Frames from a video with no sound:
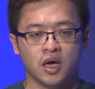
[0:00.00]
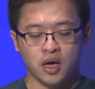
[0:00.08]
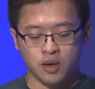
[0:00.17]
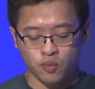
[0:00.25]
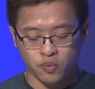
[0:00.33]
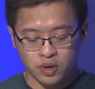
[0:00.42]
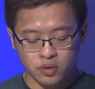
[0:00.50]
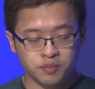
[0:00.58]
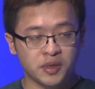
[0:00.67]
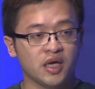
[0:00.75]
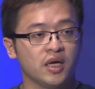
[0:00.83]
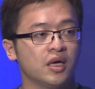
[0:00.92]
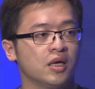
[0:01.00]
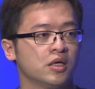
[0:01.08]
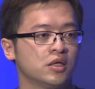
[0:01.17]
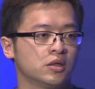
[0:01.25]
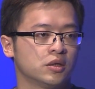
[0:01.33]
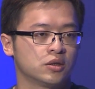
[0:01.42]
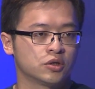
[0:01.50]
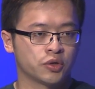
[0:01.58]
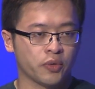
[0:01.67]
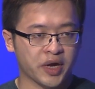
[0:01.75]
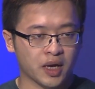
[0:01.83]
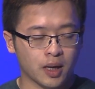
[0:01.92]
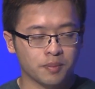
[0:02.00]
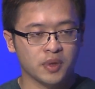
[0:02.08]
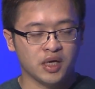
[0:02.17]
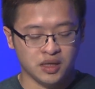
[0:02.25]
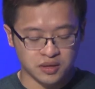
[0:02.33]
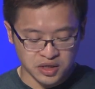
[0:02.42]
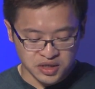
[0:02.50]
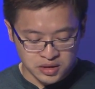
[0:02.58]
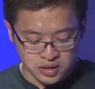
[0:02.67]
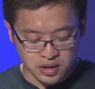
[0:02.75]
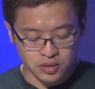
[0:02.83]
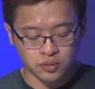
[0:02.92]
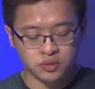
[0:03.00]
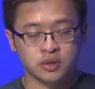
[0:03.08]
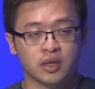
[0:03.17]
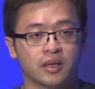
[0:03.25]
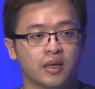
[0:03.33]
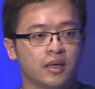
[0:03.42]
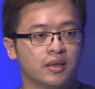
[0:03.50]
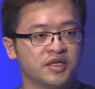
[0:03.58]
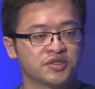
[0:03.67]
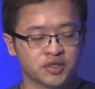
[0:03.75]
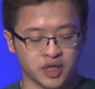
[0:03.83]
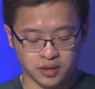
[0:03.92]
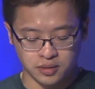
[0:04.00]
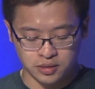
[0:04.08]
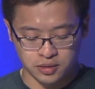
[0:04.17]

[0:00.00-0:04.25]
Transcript: it will be showing up in these new listings.